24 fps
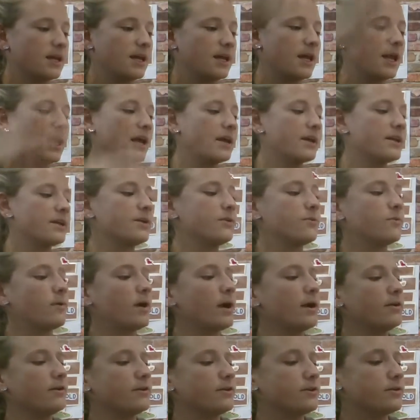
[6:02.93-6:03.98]
Annie,
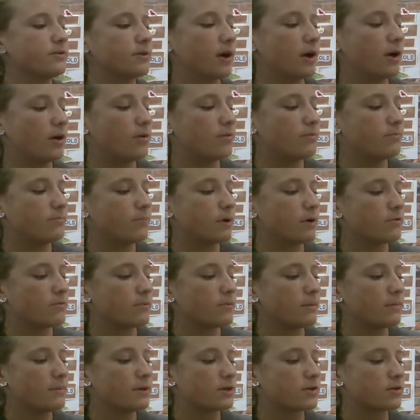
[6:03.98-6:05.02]
why don't you go? But
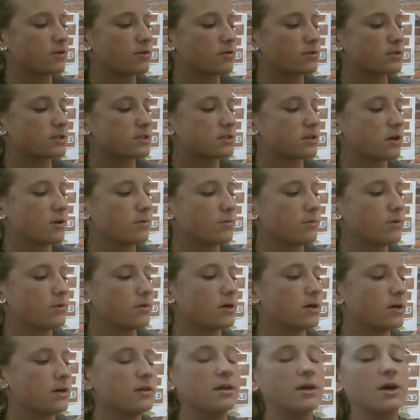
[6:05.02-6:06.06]
remember the Gold Star
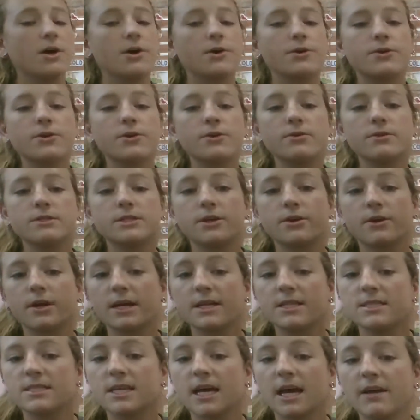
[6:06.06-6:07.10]
rule. Use your
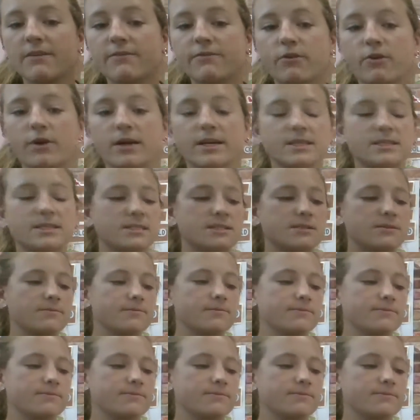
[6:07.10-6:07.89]
inside voice.